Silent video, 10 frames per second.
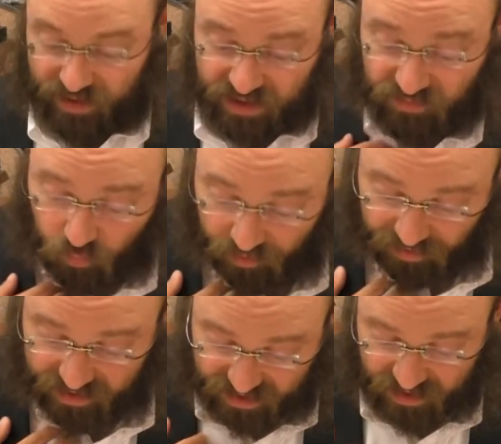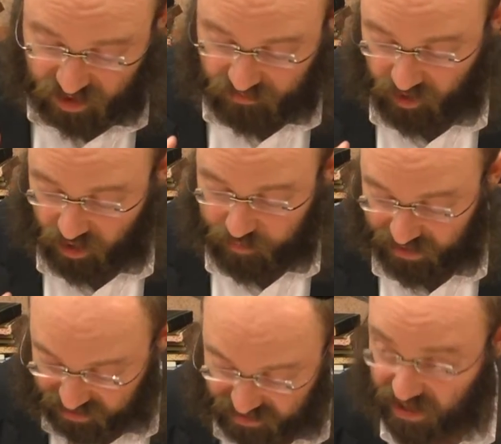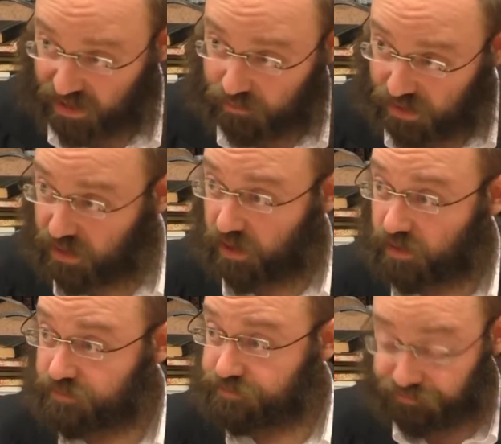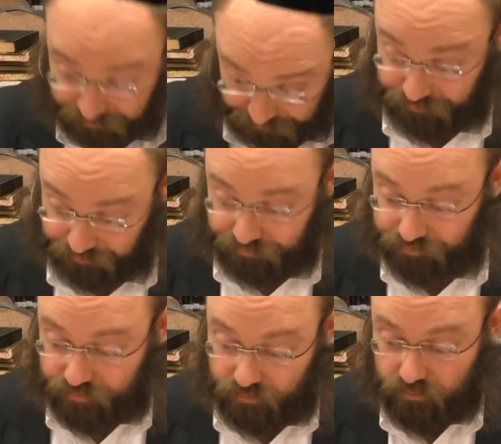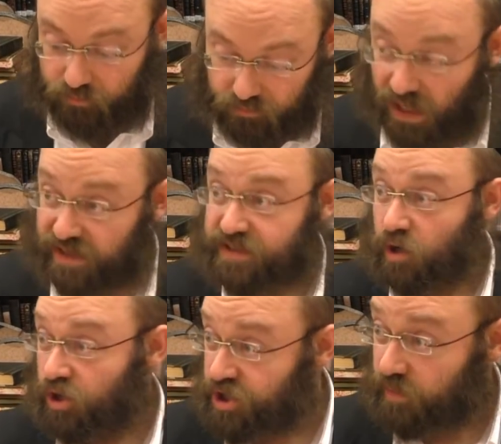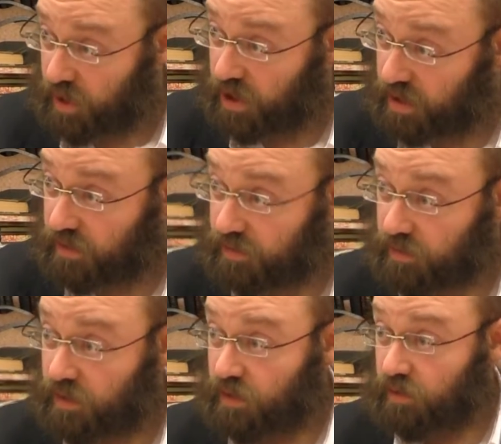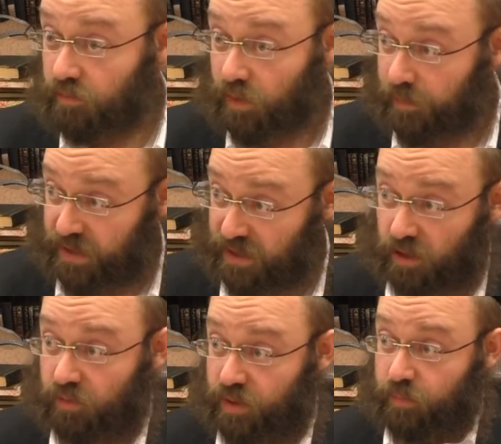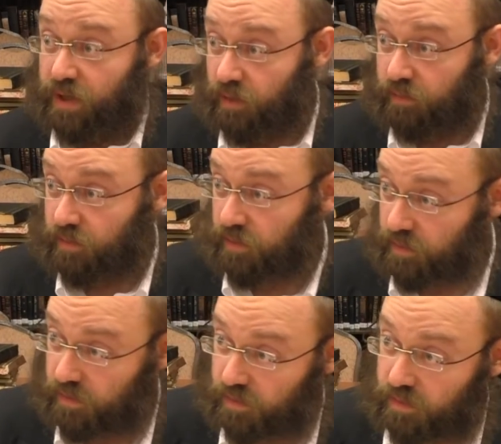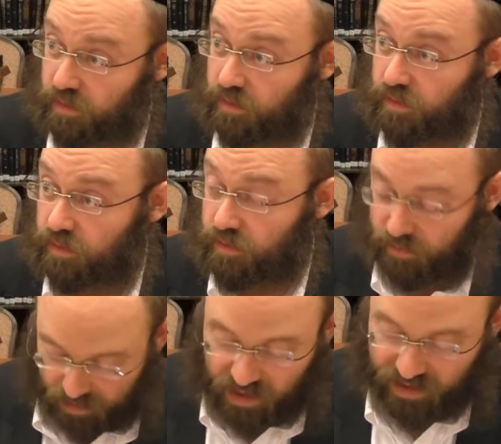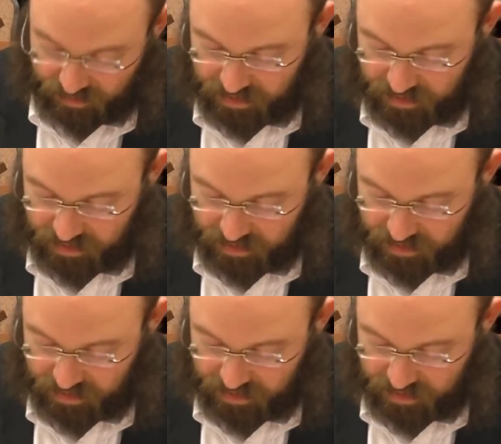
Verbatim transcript: these four things, Kiddush, Havdalah, Bechaz Chassan and Mila, it's a Koisha Bracha. By Milo, when you pick up... Stands why it's not thrown into here. Yeah, that's